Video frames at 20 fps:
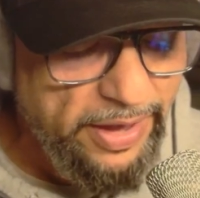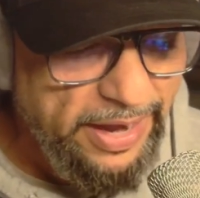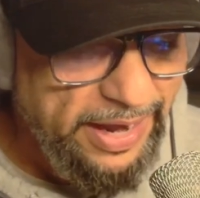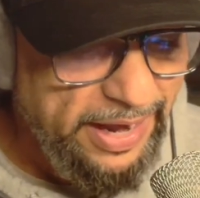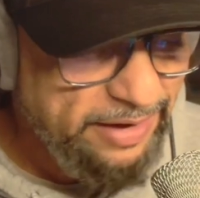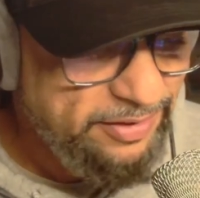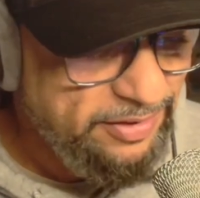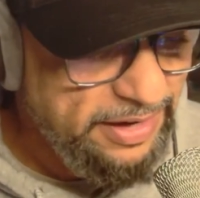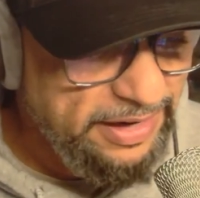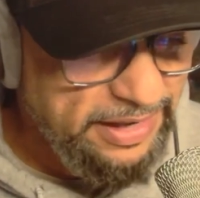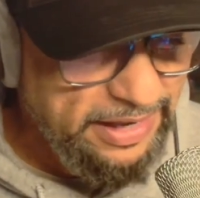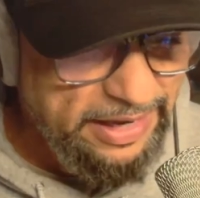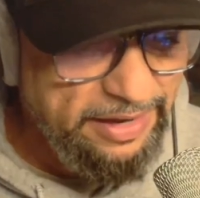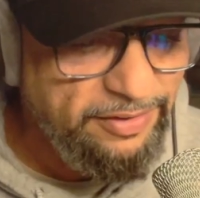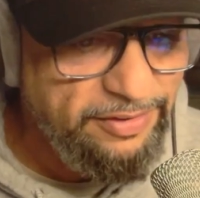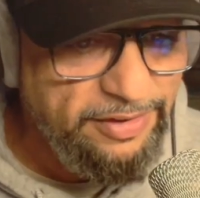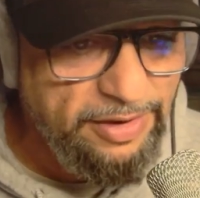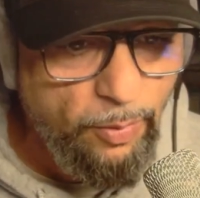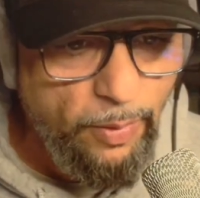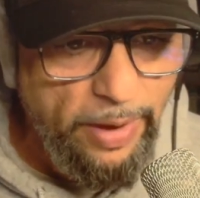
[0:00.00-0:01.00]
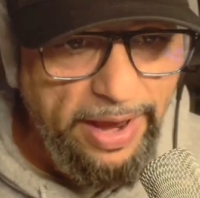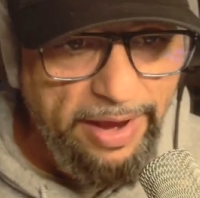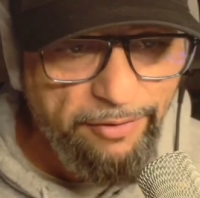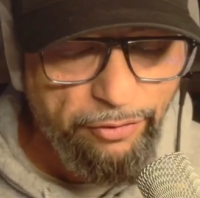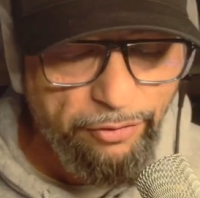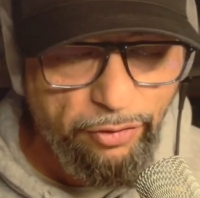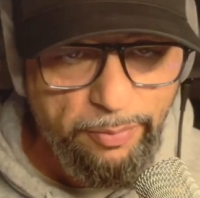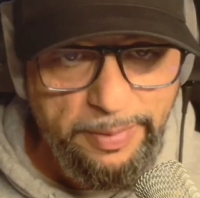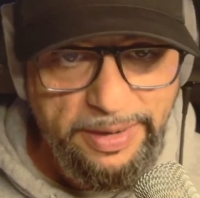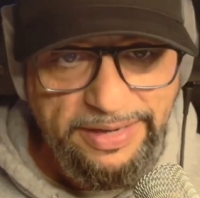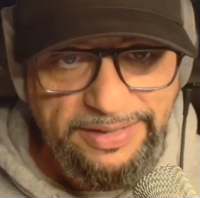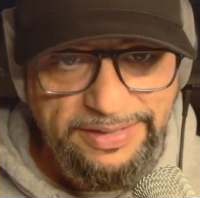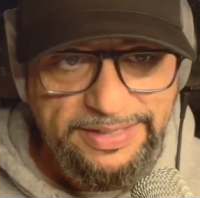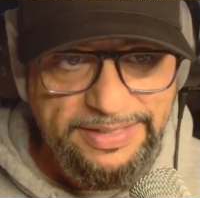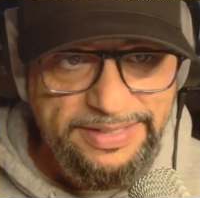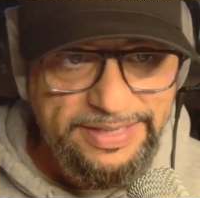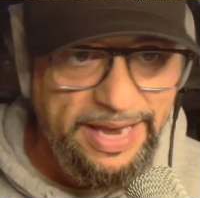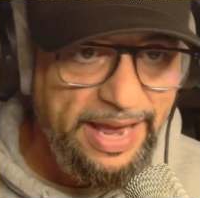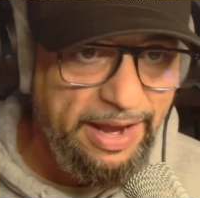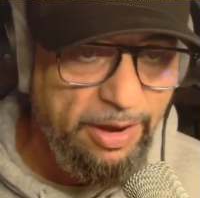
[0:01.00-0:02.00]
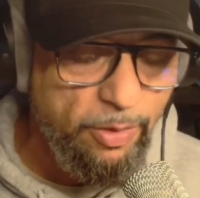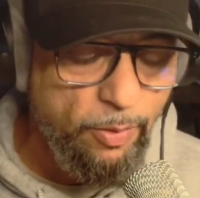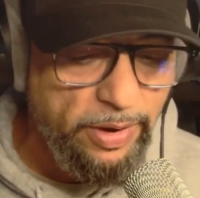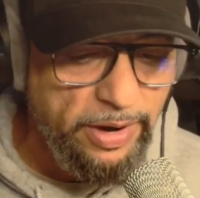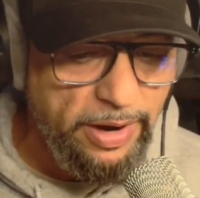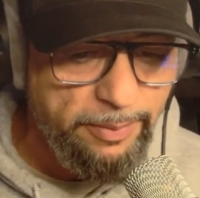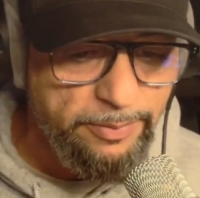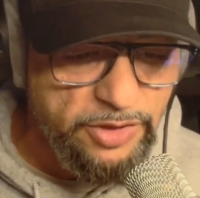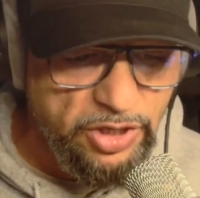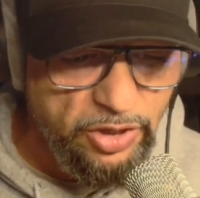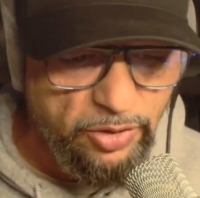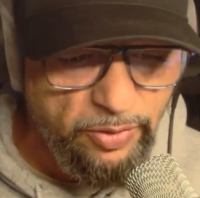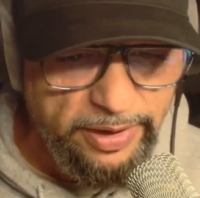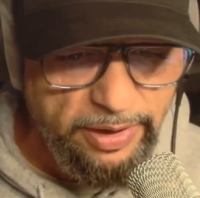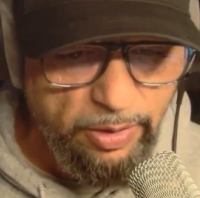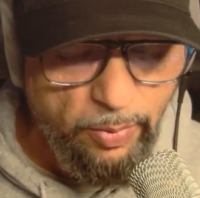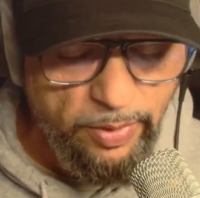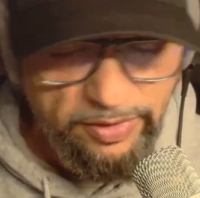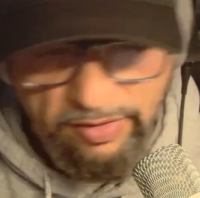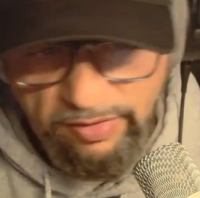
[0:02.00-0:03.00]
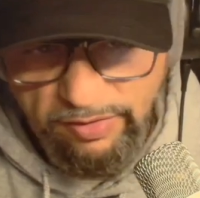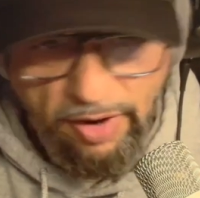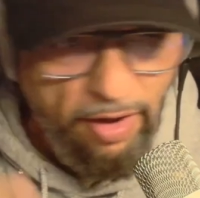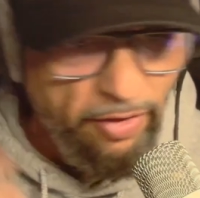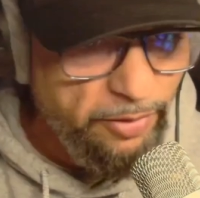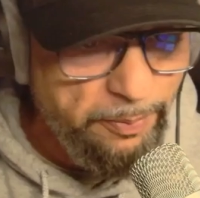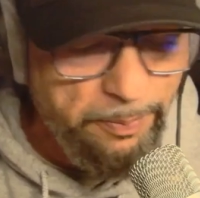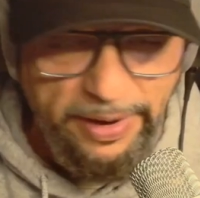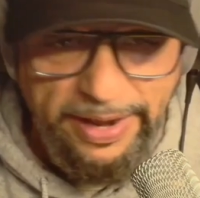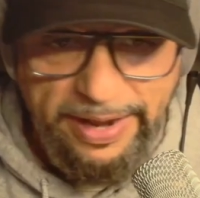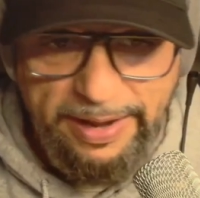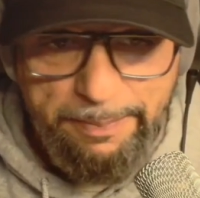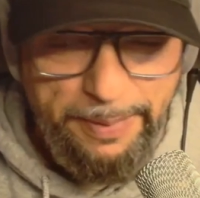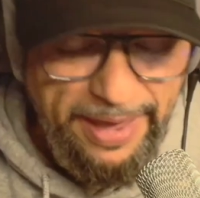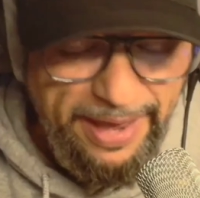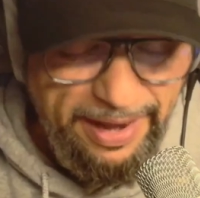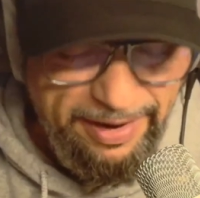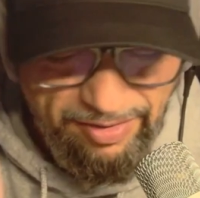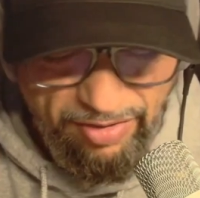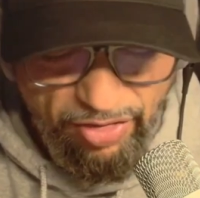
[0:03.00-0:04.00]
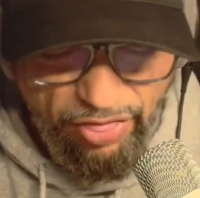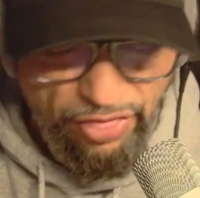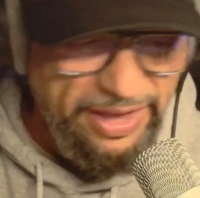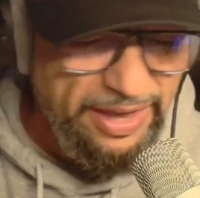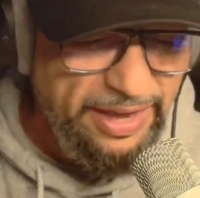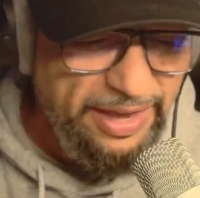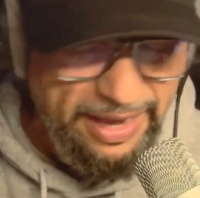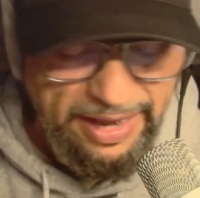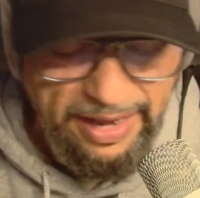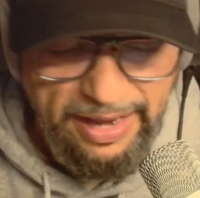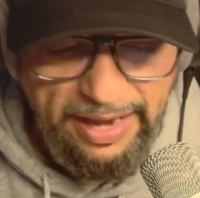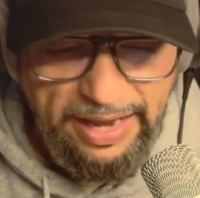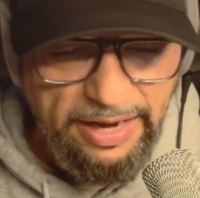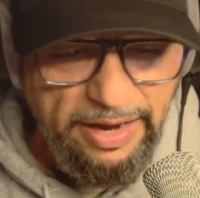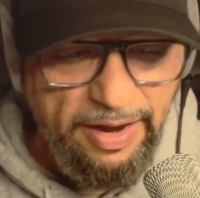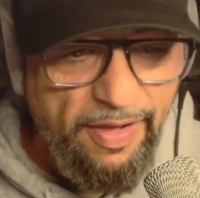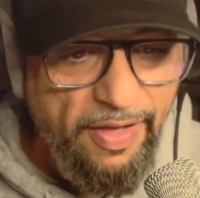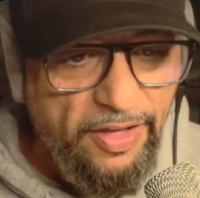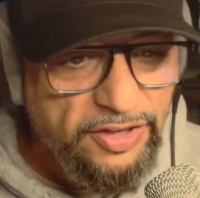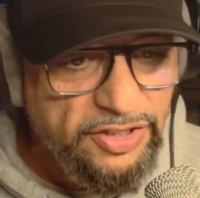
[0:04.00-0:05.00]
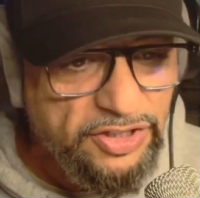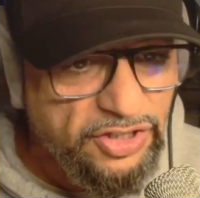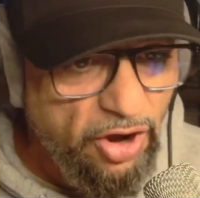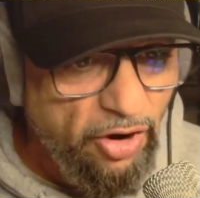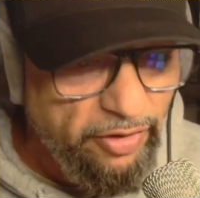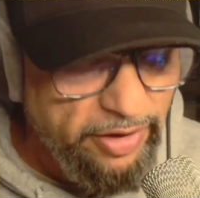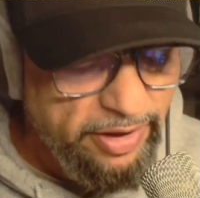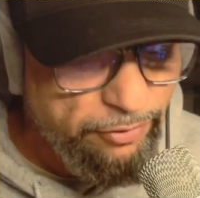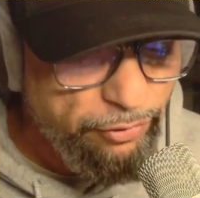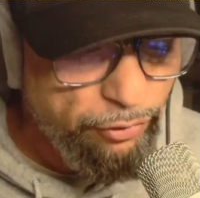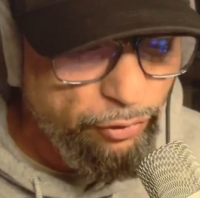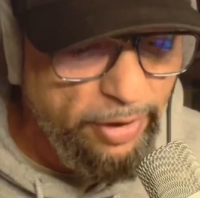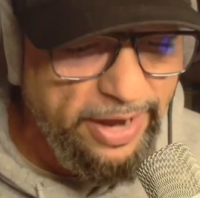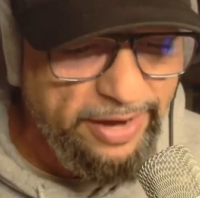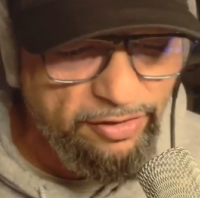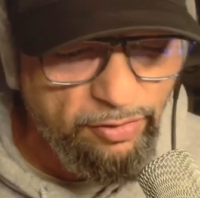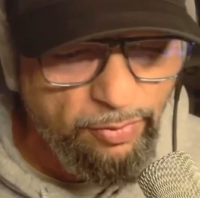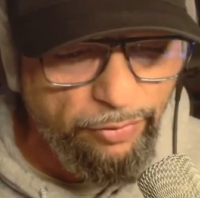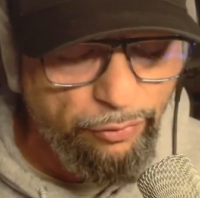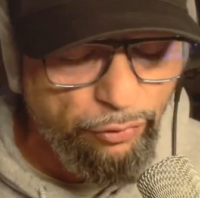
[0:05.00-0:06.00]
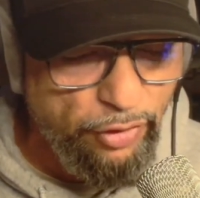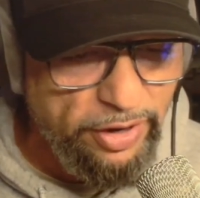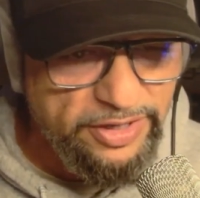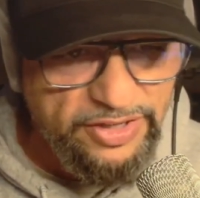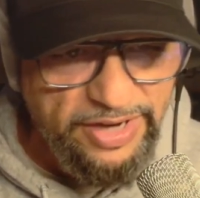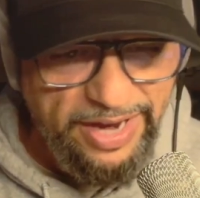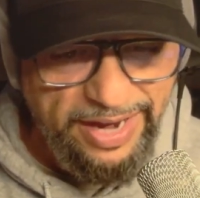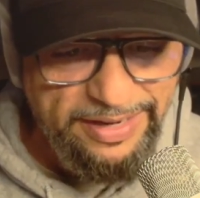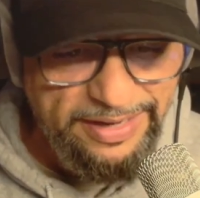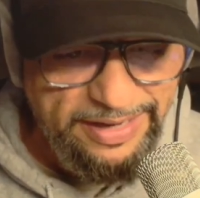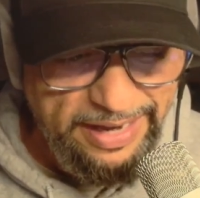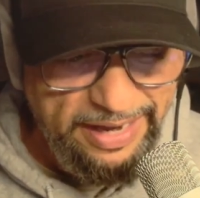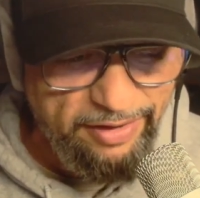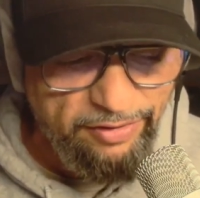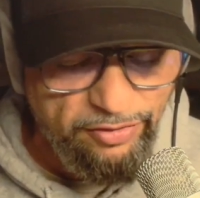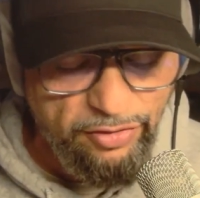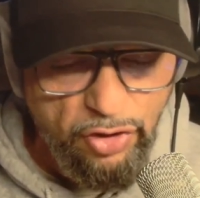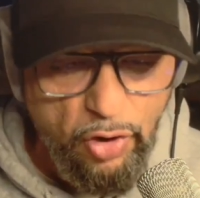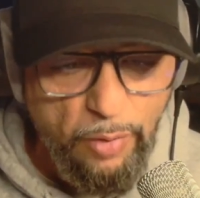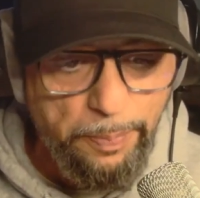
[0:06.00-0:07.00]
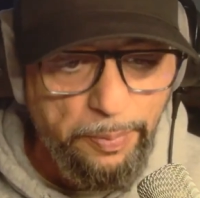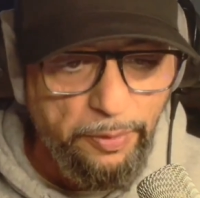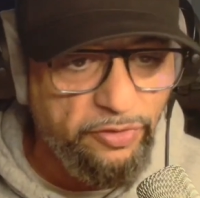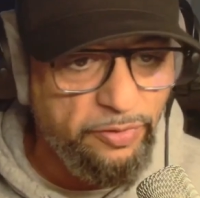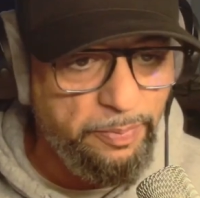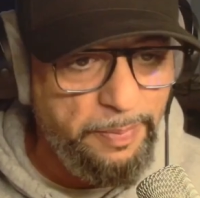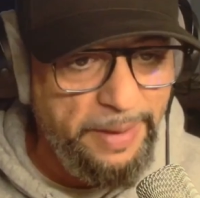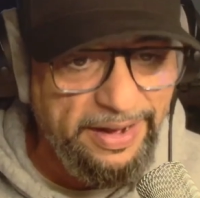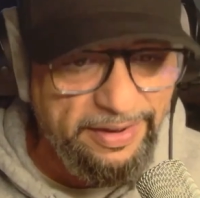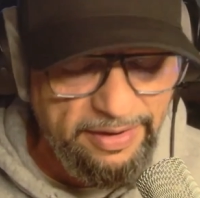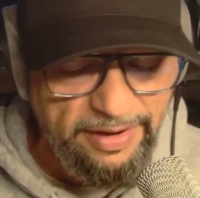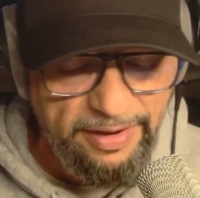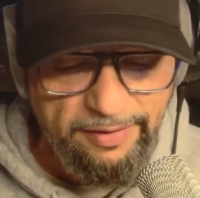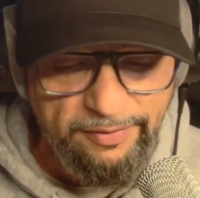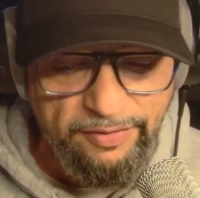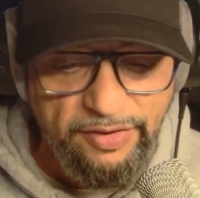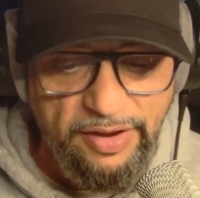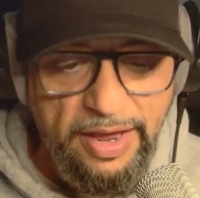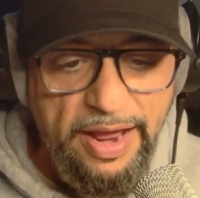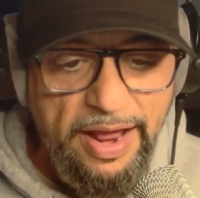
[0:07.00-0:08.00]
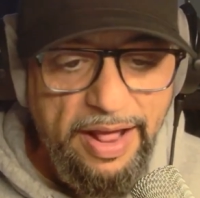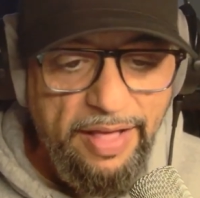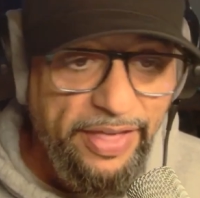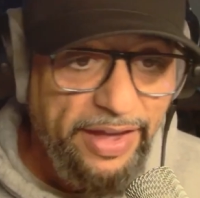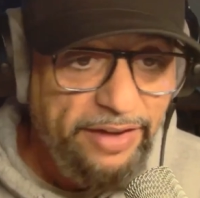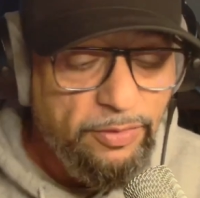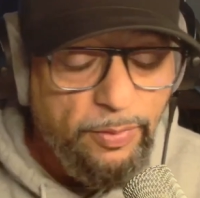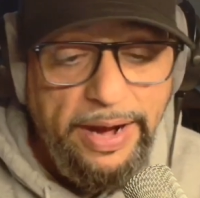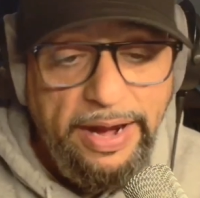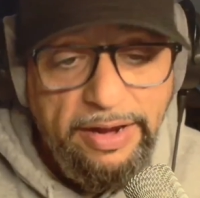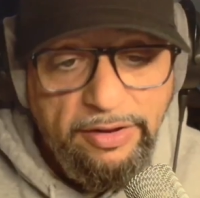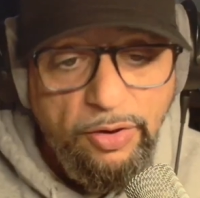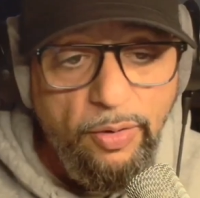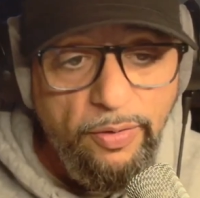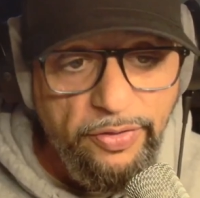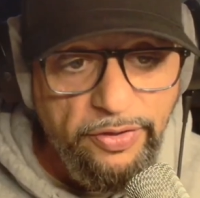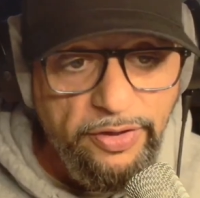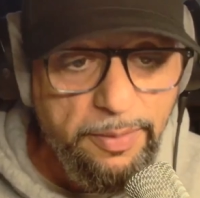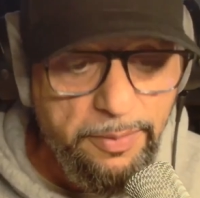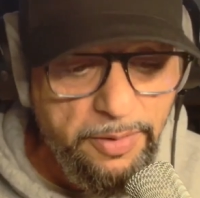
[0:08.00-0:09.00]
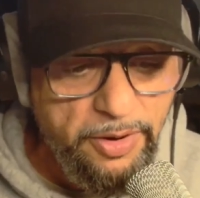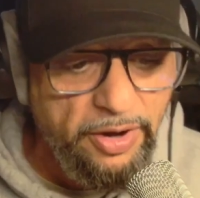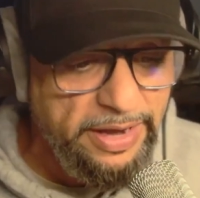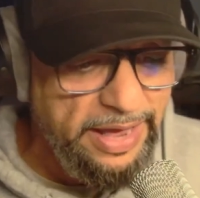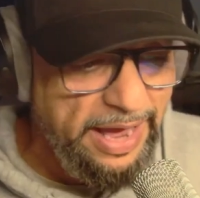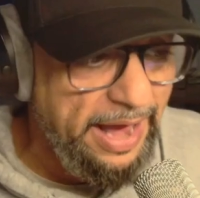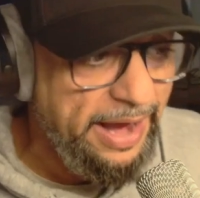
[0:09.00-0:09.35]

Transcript: It's an easy way for me to take what I'm doing, which is all the blank page thinking and starting fresh with fresh ideas, new perspectives. That's what I do in the community.